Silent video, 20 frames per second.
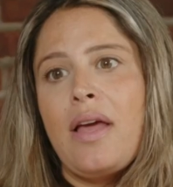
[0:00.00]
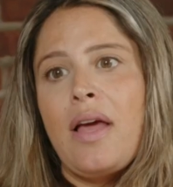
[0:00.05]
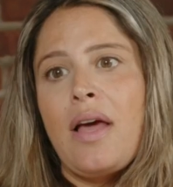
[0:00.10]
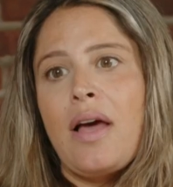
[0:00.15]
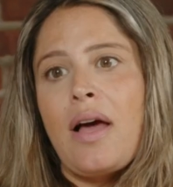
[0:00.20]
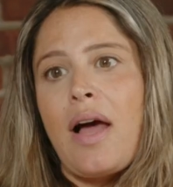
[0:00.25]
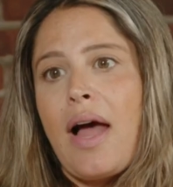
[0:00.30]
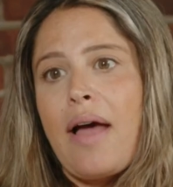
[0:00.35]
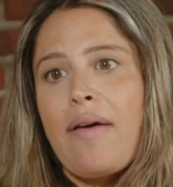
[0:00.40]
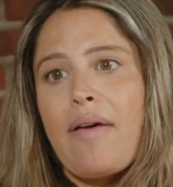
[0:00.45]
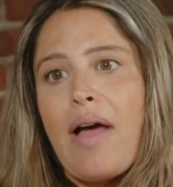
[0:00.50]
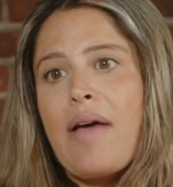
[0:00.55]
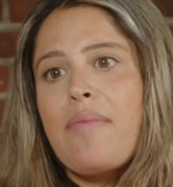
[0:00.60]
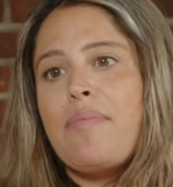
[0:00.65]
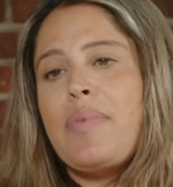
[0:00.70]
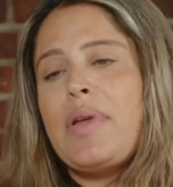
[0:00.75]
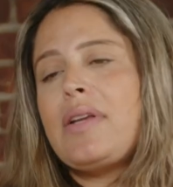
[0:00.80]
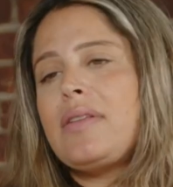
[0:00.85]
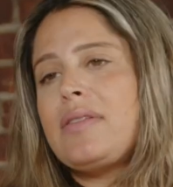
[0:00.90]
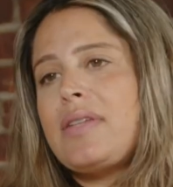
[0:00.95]
I've
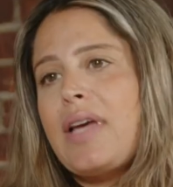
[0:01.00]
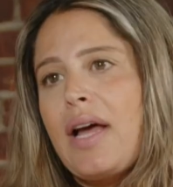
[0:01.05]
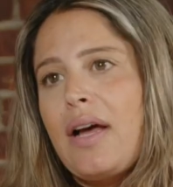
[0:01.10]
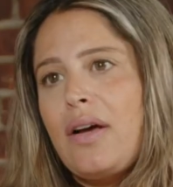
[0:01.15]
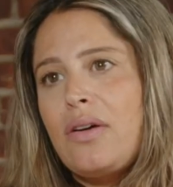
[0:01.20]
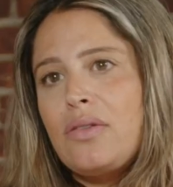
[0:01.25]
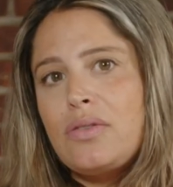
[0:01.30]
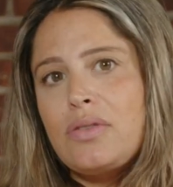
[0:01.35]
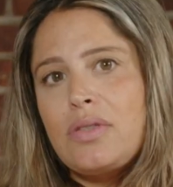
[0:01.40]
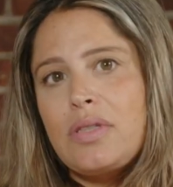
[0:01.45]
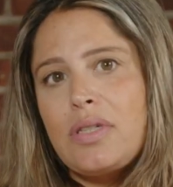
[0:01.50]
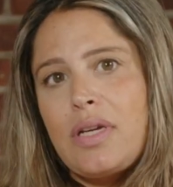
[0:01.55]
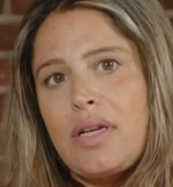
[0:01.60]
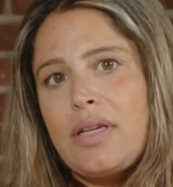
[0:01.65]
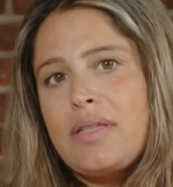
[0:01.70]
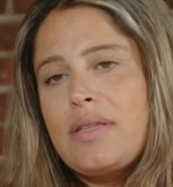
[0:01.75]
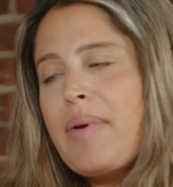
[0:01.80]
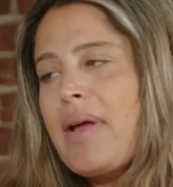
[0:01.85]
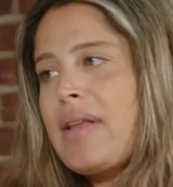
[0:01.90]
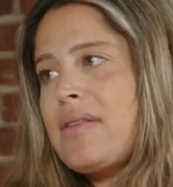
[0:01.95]
been in towns, and
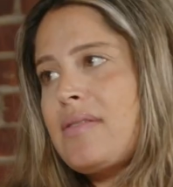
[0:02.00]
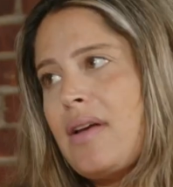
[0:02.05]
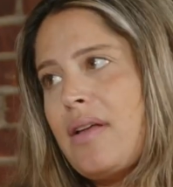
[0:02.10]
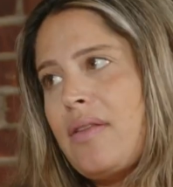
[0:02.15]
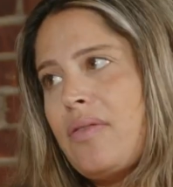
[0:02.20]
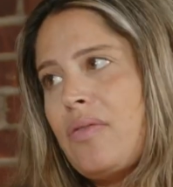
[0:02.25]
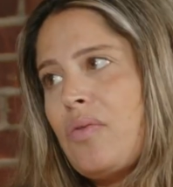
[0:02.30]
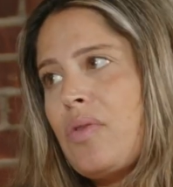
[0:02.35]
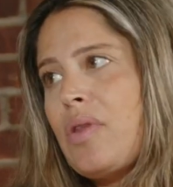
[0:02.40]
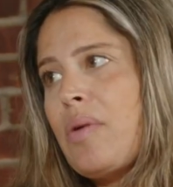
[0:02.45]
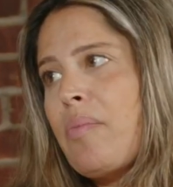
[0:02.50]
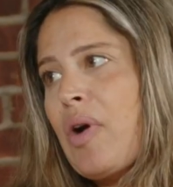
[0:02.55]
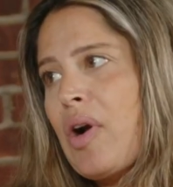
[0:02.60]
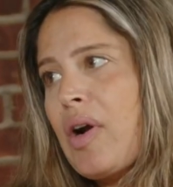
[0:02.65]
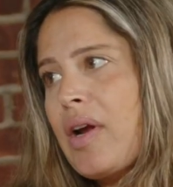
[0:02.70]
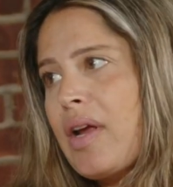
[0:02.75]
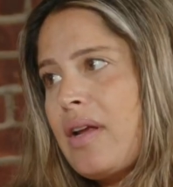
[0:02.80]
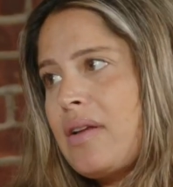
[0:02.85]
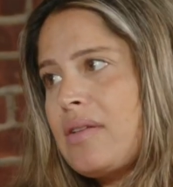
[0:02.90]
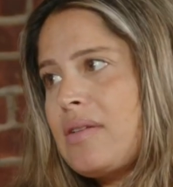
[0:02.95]
it depends on the
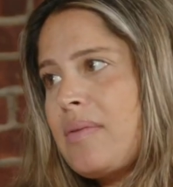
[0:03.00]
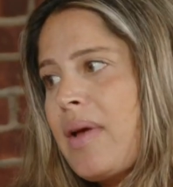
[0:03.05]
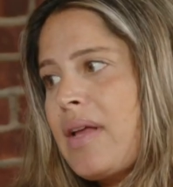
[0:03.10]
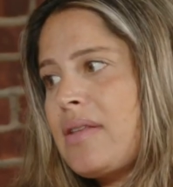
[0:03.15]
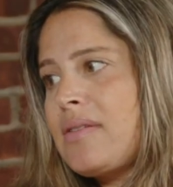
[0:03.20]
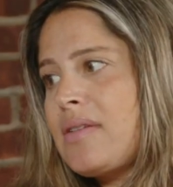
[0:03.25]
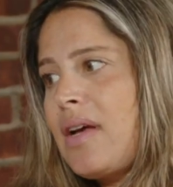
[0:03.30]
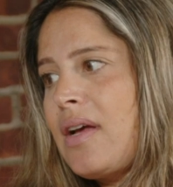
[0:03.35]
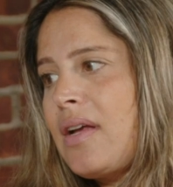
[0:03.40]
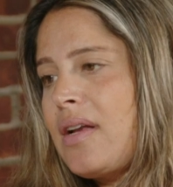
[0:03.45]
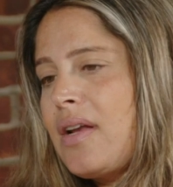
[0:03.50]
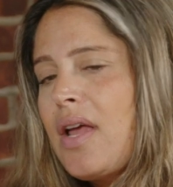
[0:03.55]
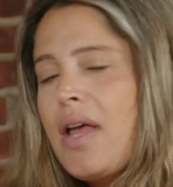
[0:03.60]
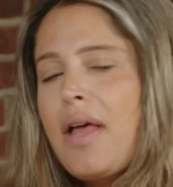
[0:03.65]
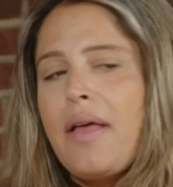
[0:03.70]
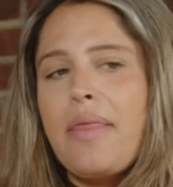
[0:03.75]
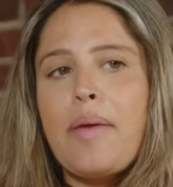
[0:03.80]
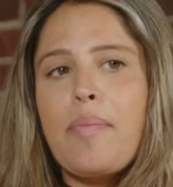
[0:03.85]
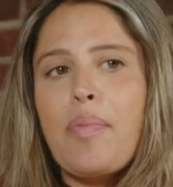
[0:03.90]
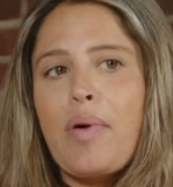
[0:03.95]
market. It depends on
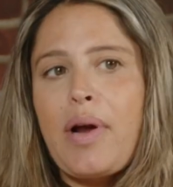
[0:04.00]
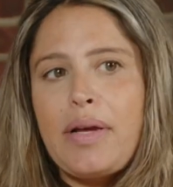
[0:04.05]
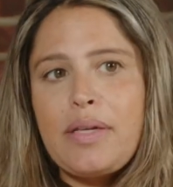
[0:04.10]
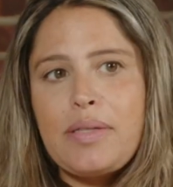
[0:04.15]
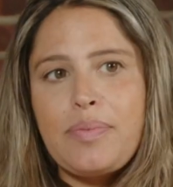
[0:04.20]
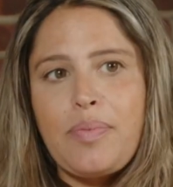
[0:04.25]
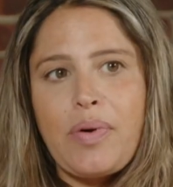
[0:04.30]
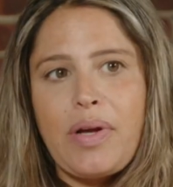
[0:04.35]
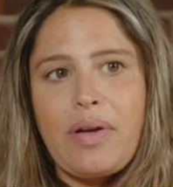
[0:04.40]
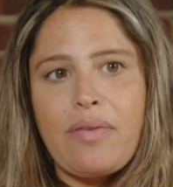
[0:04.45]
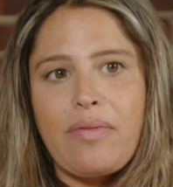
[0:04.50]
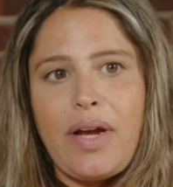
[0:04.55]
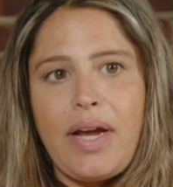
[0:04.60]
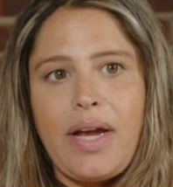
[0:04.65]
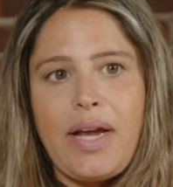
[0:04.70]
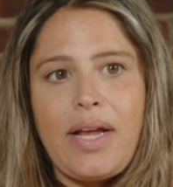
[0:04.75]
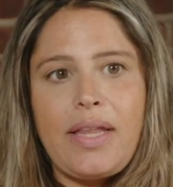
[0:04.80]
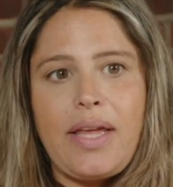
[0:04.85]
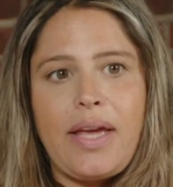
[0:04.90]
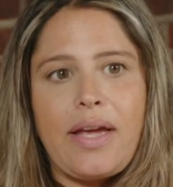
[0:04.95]
the price point,
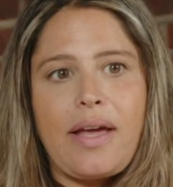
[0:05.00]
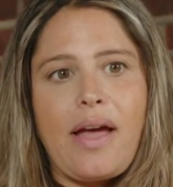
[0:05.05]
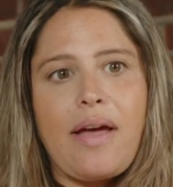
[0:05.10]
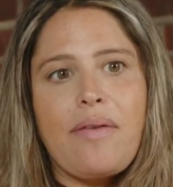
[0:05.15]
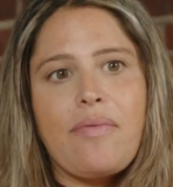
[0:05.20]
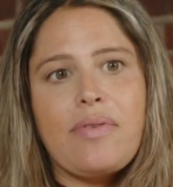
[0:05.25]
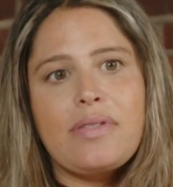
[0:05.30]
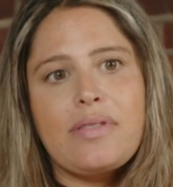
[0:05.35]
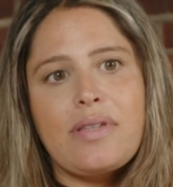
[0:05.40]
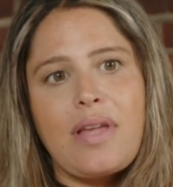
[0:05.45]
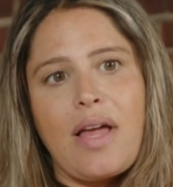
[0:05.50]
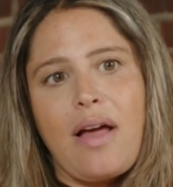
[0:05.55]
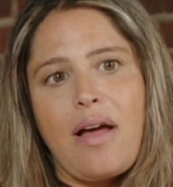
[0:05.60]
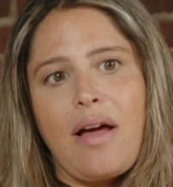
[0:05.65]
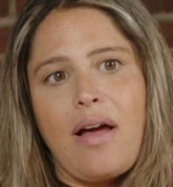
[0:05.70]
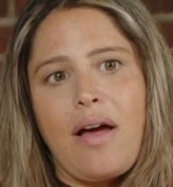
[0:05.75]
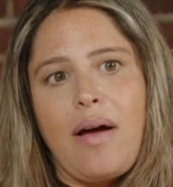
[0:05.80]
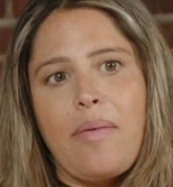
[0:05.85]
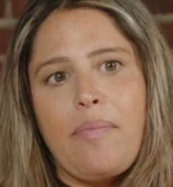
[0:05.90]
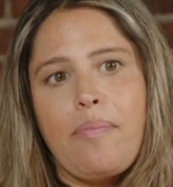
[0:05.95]
right? Like, I was
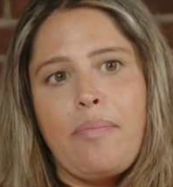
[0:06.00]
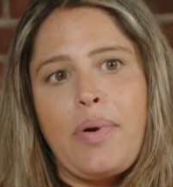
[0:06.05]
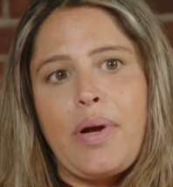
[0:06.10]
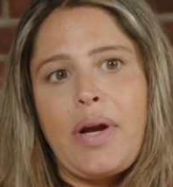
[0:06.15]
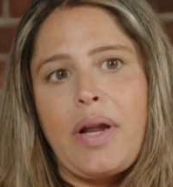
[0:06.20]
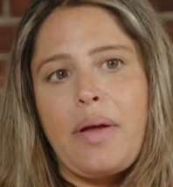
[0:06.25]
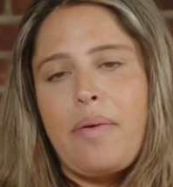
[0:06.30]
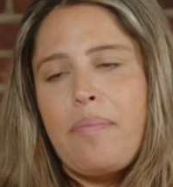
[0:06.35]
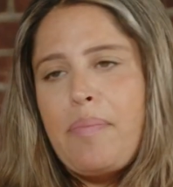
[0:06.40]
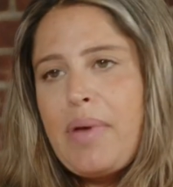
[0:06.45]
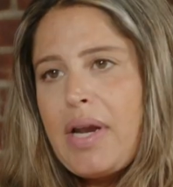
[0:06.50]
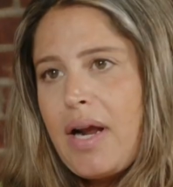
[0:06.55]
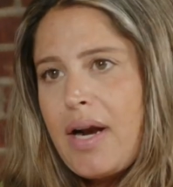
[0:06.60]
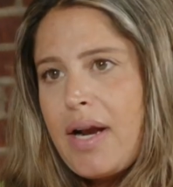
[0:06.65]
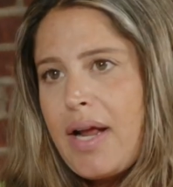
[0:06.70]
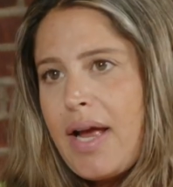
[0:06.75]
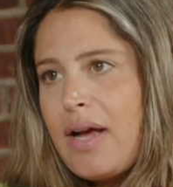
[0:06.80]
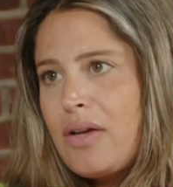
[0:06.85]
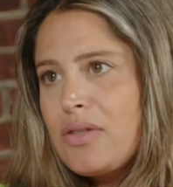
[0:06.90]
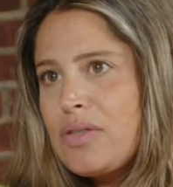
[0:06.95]
put a bid on
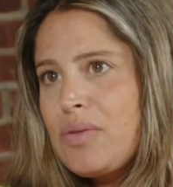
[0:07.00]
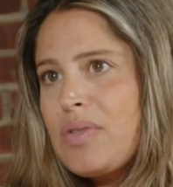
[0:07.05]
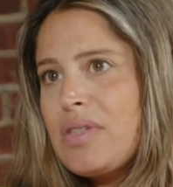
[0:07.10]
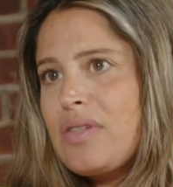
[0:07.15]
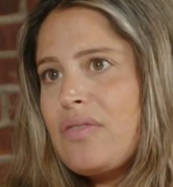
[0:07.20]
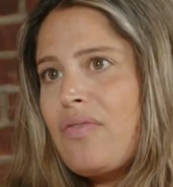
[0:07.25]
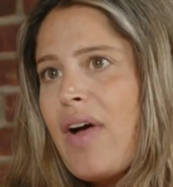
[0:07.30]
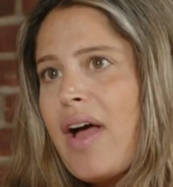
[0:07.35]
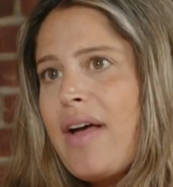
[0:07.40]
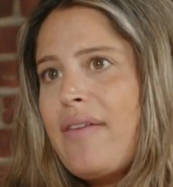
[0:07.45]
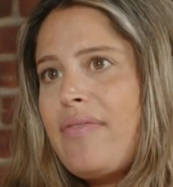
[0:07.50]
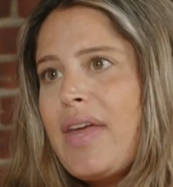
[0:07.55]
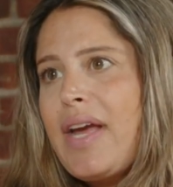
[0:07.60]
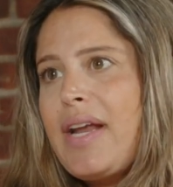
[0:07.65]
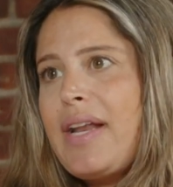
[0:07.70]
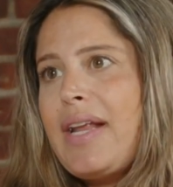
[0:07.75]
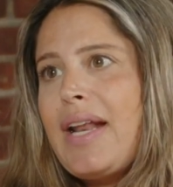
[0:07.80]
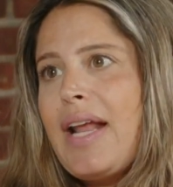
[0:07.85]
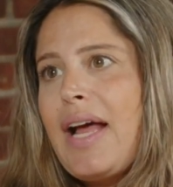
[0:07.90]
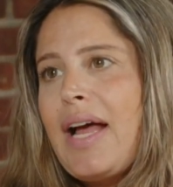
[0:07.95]
a house. It was
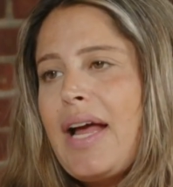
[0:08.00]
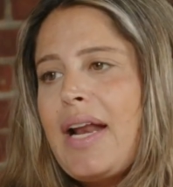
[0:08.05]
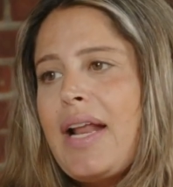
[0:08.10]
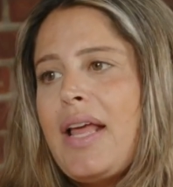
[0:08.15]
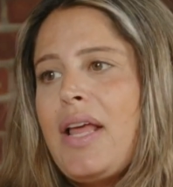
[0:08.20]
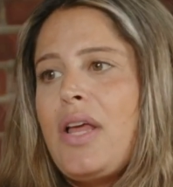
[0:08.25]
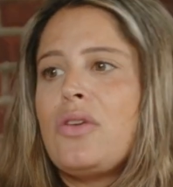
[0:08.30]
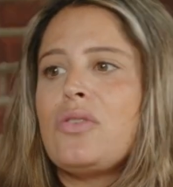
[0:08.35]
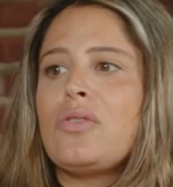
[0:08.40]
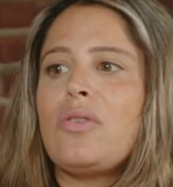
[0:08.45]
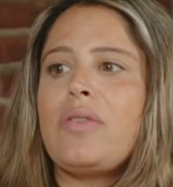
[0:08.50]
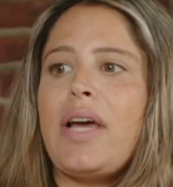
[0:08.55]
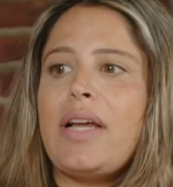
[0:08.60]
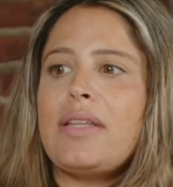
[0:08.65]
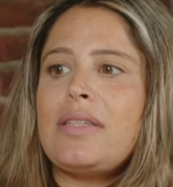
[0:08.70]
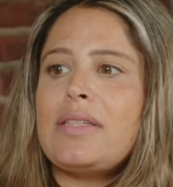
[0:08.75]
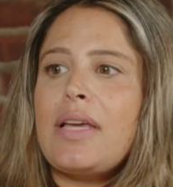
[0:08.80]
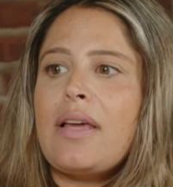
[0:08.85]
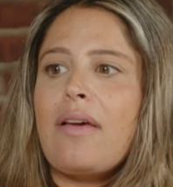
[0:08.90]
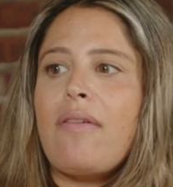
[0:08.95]
$599. So
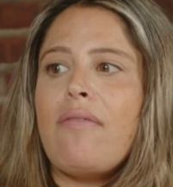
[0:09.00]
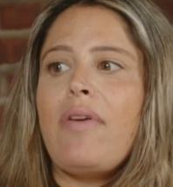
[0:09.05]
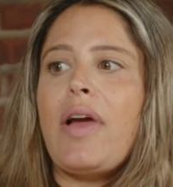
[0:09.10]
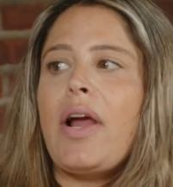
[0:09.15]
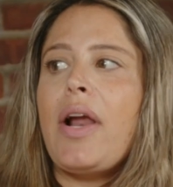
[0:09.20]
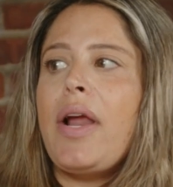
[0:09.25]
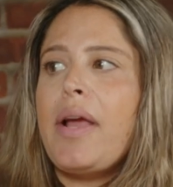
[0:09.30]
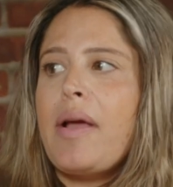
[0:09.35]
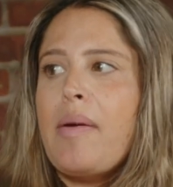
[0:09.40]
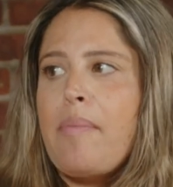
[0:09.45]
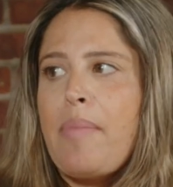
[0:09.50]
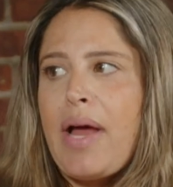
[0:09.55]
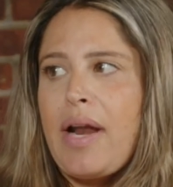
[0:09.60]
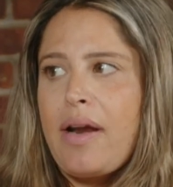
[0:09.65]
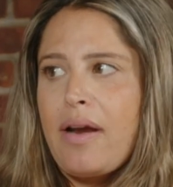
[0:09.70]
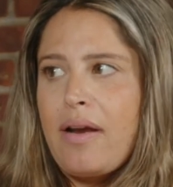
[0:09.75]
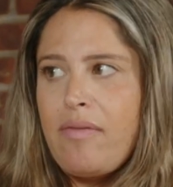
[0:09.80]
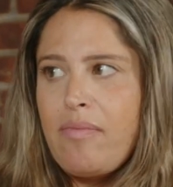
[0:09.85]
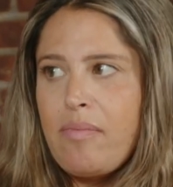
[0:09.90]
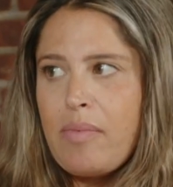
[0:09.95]
that's like a very
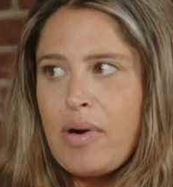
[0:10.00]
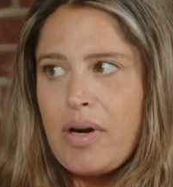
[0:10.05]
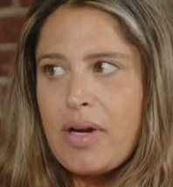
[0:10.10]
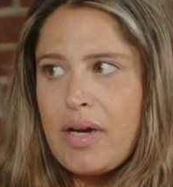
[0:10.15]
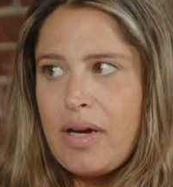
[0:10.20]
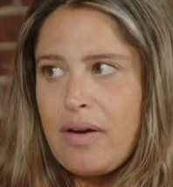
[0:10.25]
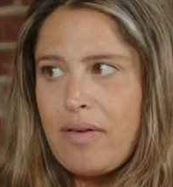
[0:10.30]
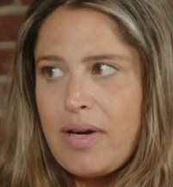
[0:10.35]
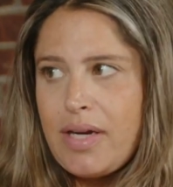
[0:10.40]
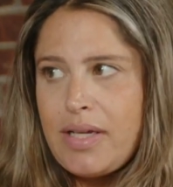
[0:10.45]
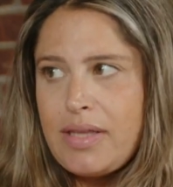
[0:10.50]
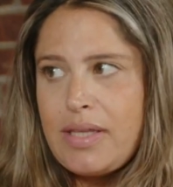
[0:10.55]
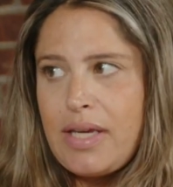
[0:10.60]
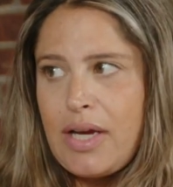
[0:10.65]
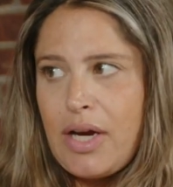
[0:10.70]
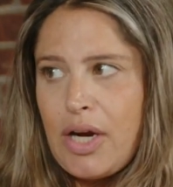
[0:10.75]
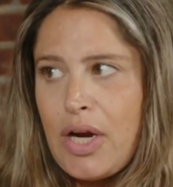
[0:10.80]
competitive market right there.